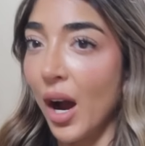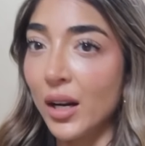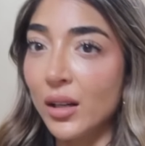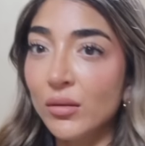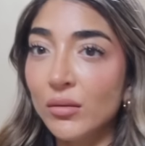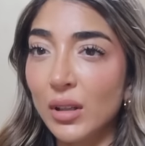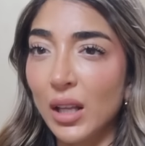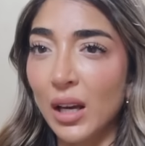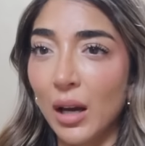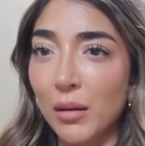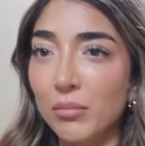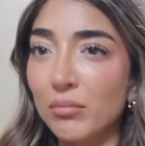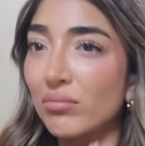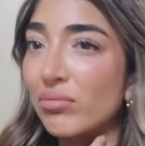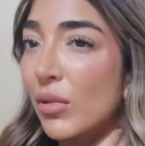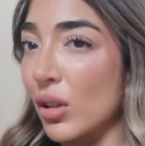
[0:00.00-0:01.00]
I don't think
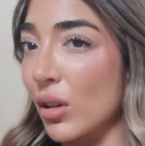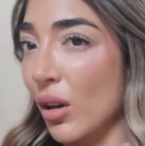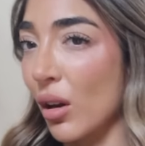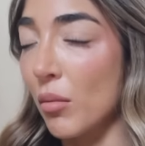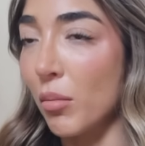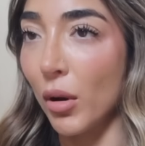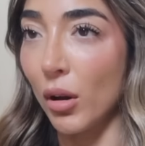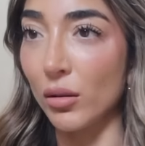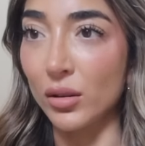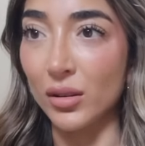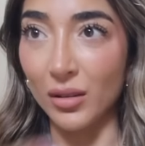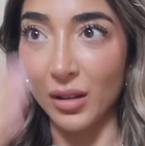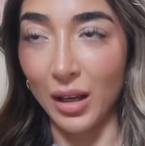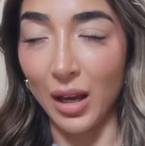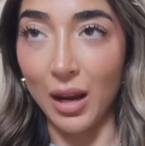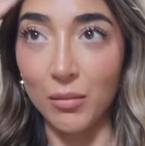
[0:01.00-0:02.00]
I'm gonna go blonder
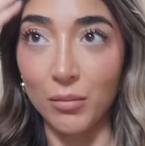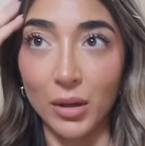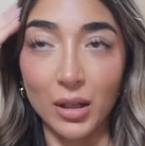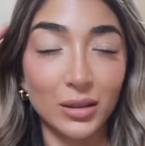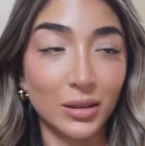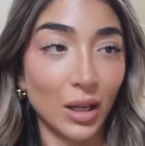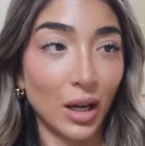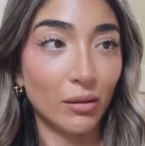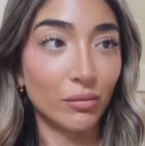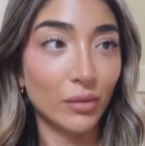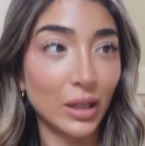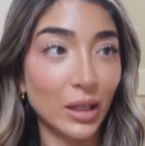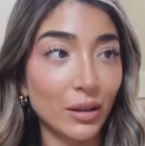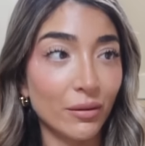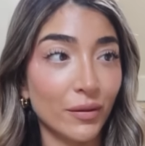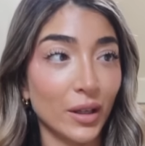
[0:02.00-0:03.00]
again because I
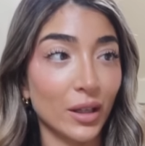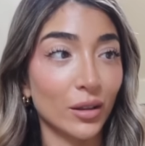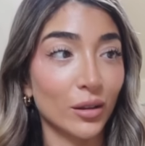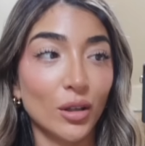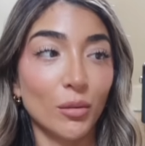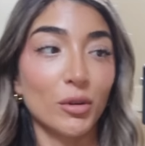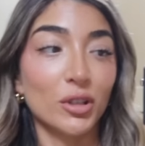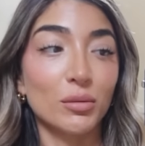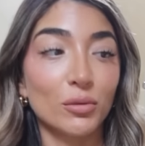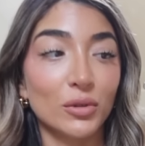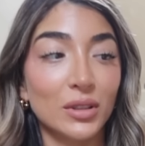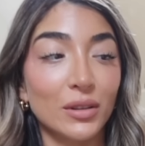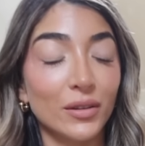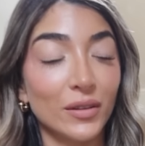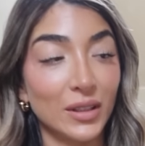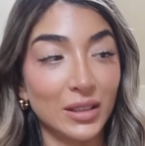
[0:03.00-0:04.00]
really feel so much more
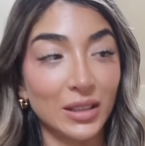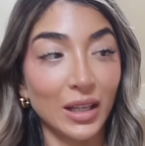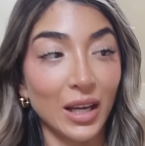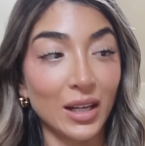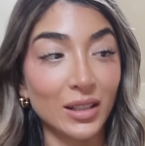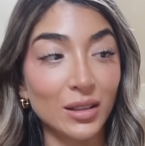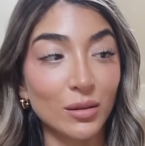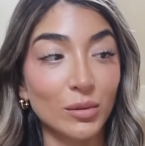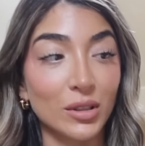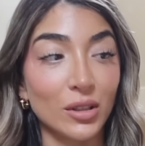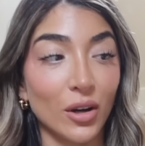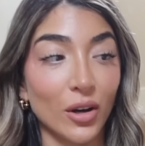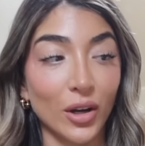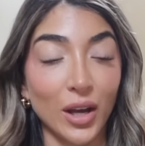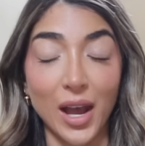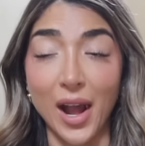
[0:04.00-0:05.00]
sophisticated with
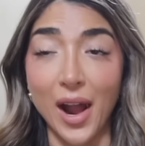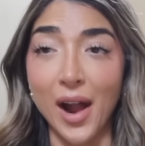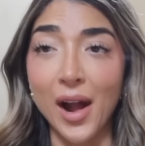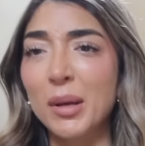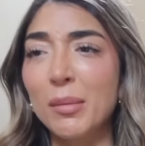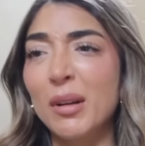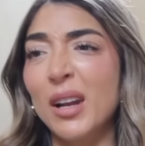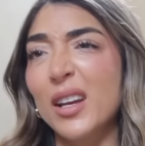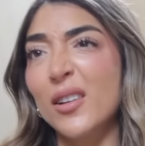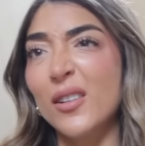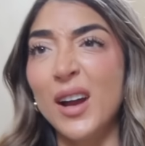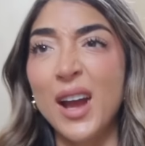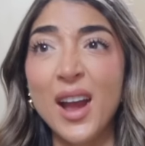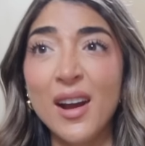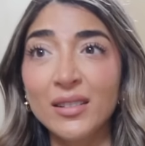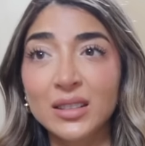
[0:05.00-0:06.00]
darker hair. People like, your
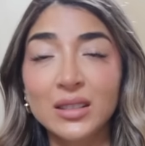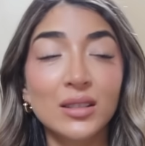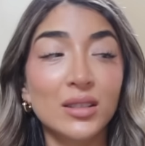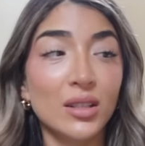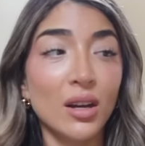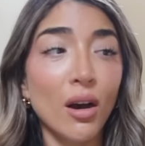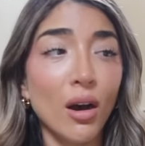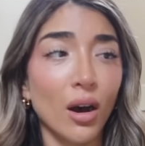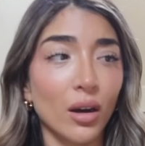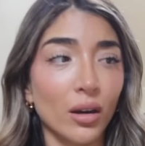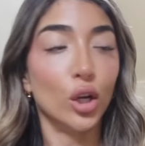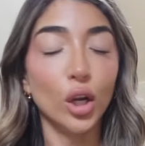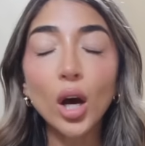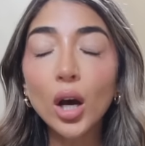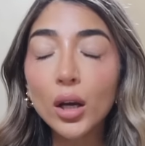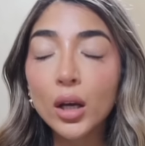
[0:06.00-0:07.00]
hair isn't dark.
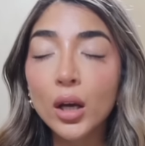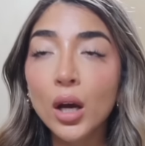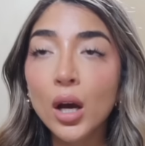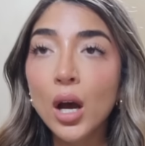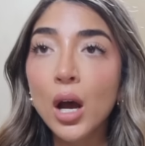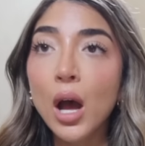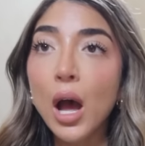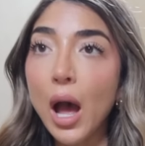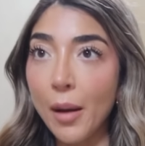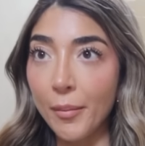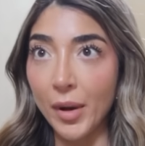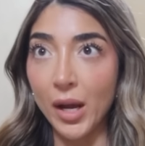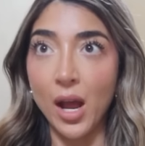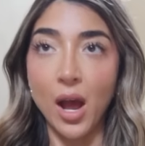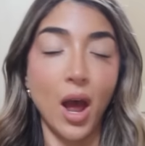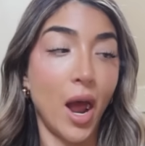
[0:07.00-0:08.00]
Look! at
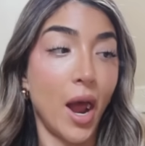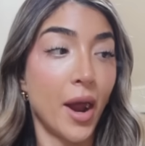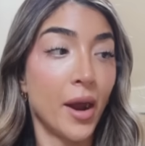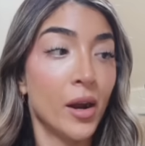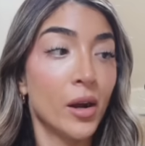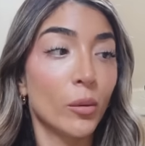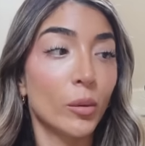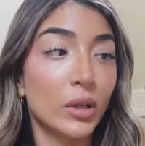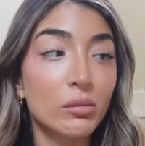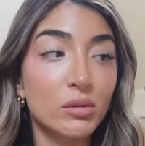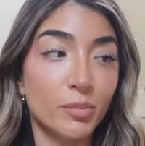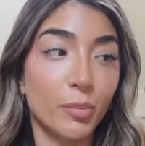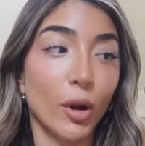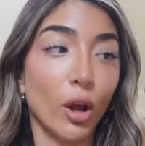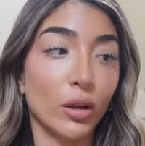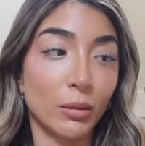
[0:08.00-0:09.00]
my hair when it was
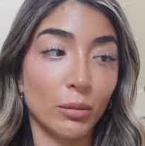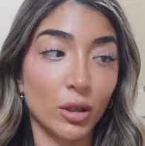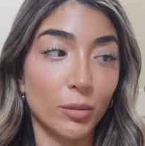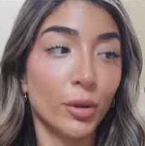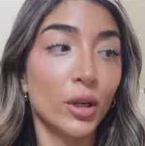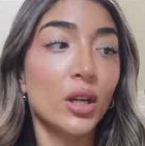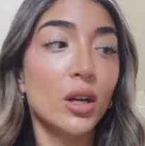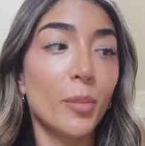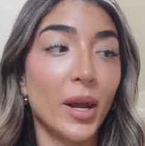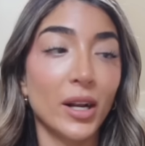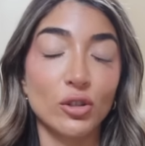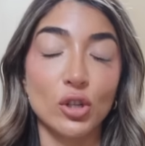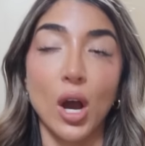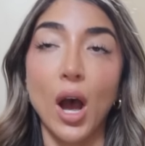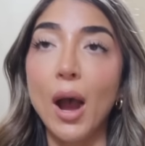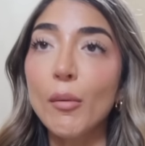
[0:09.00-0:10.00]
blonde. I'm gonna put in a
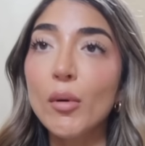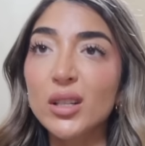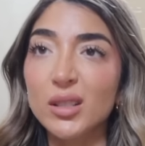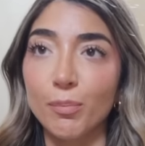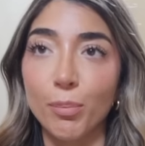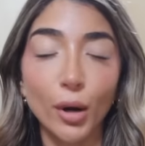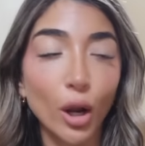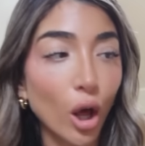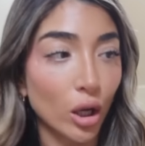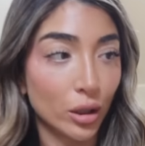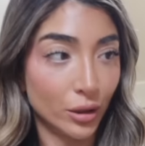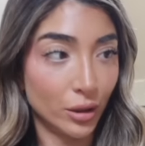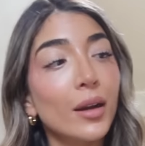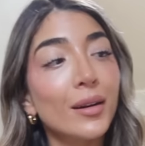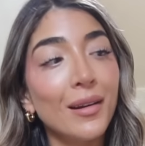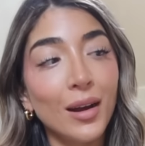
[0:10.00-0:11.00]
picture. I was
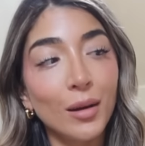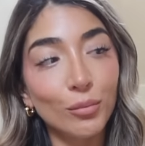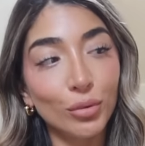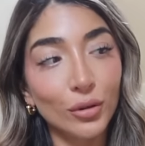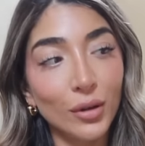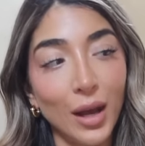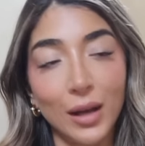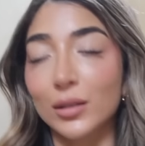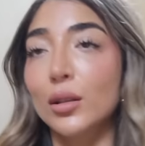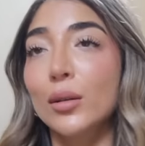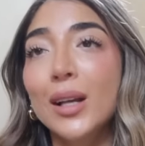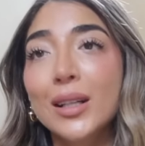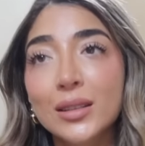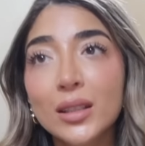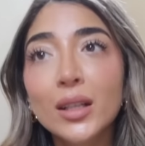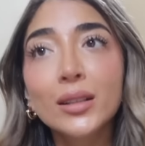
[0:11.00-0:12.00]
blonde and now I'm brunette. So
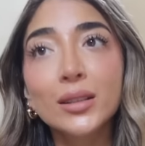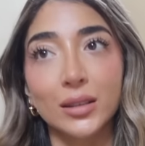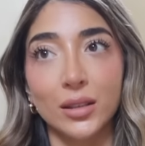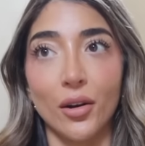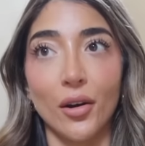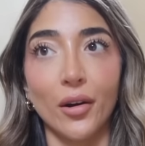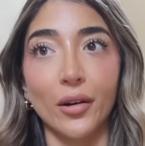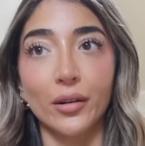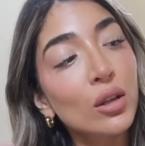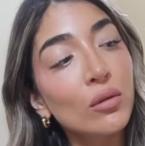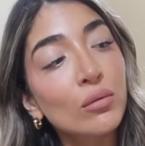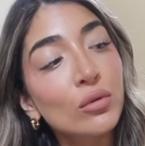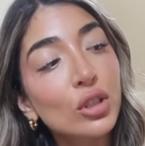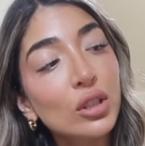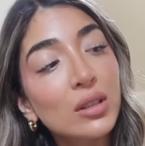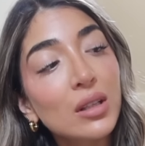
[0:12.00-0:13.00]
yes, it is dark.
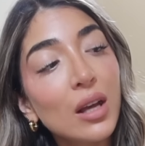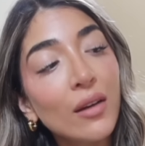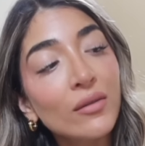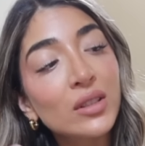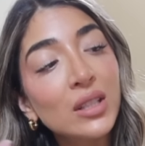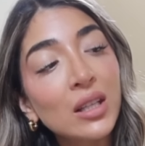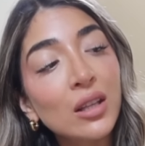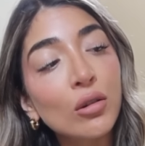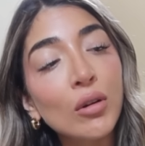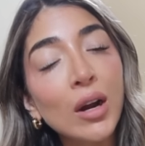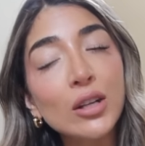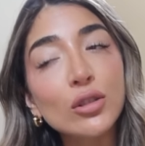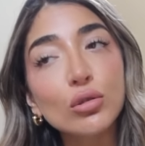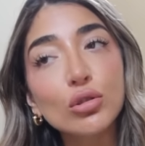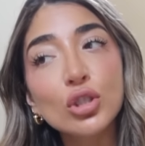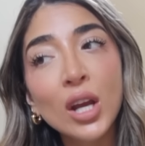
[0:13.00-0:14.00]
You just have seen the
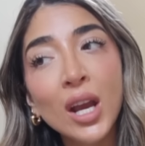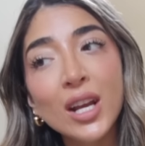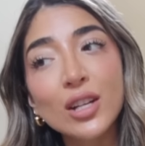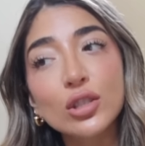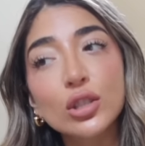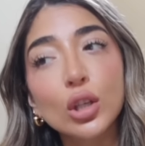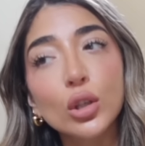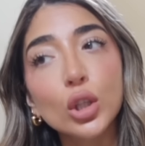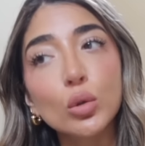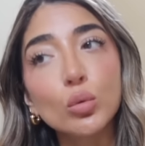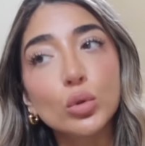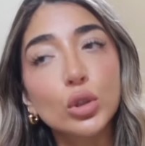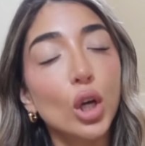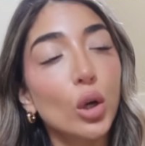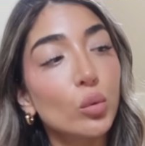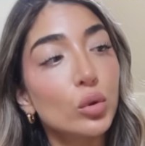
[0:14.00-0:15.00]
gradual change so you
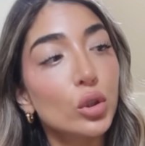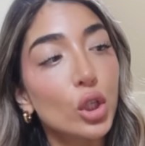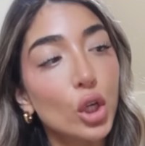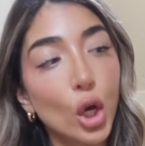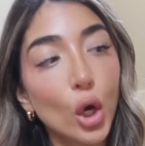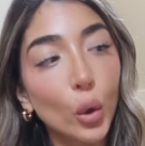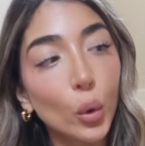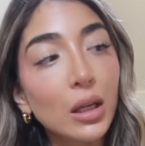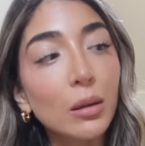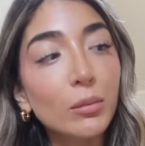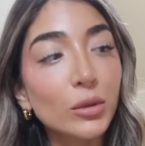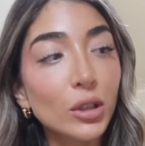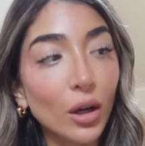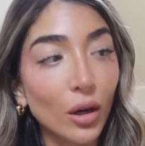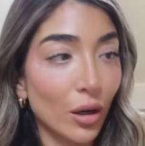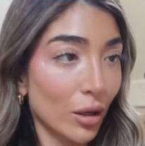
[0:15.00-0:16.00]
don't know that I'm
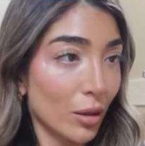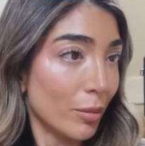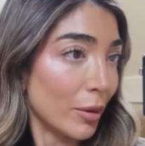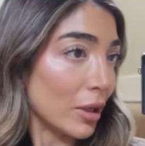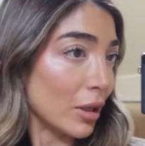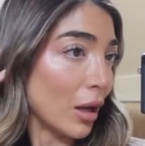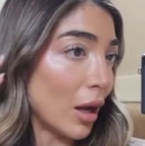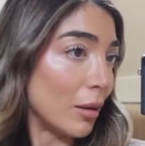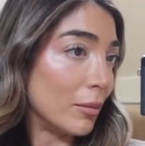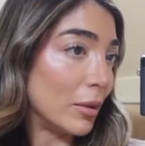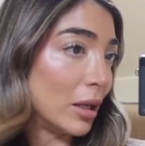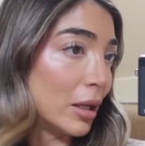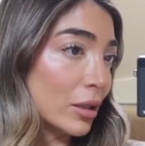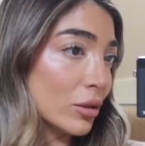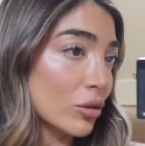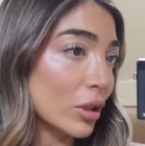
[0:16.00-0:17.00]
dark, but I'm
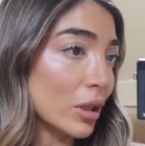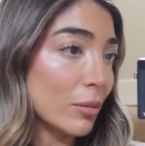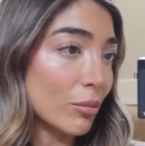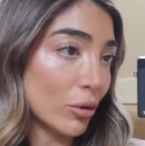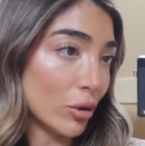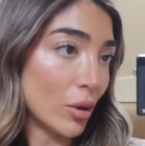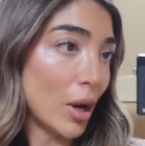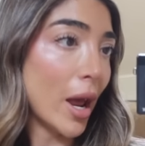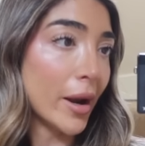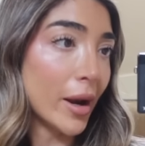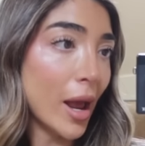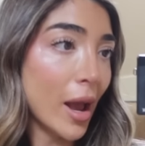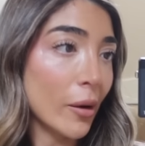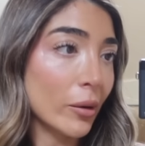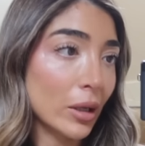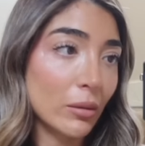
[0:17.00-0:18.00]
literally brunette
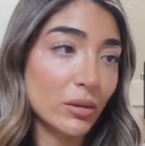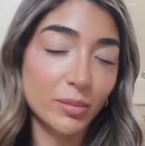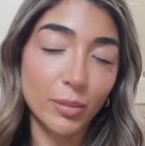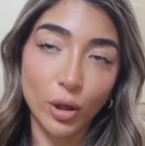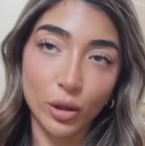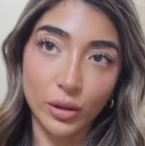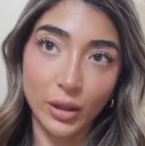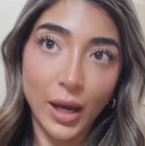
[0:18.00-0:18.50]
now and I was blonde,